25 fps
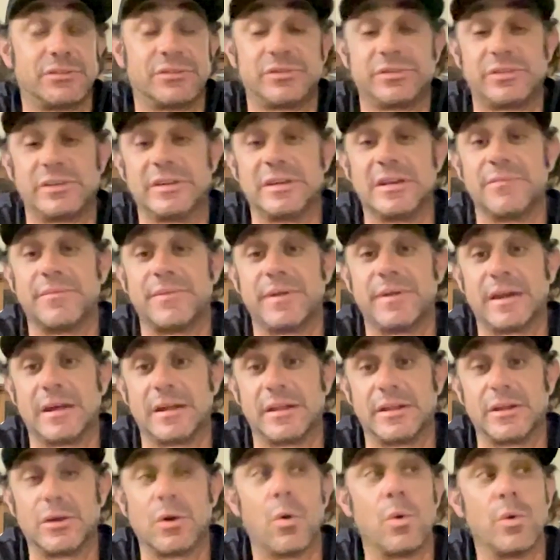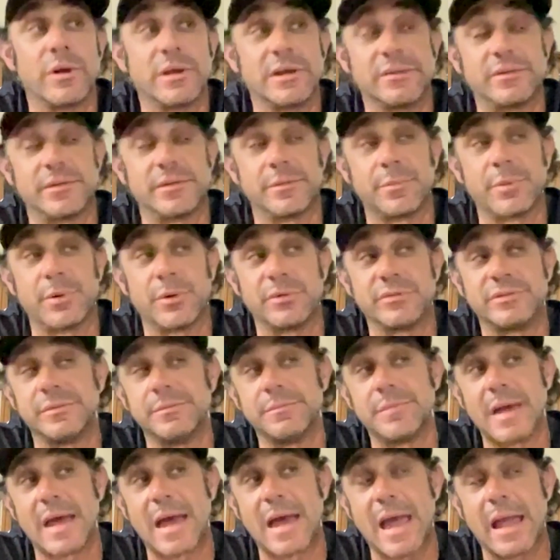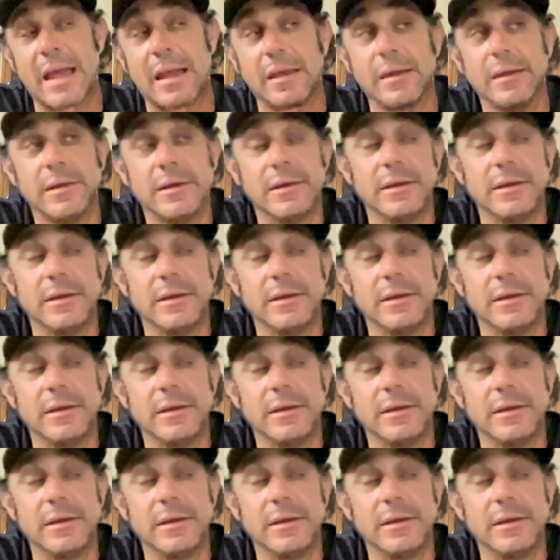significantly holding the person back.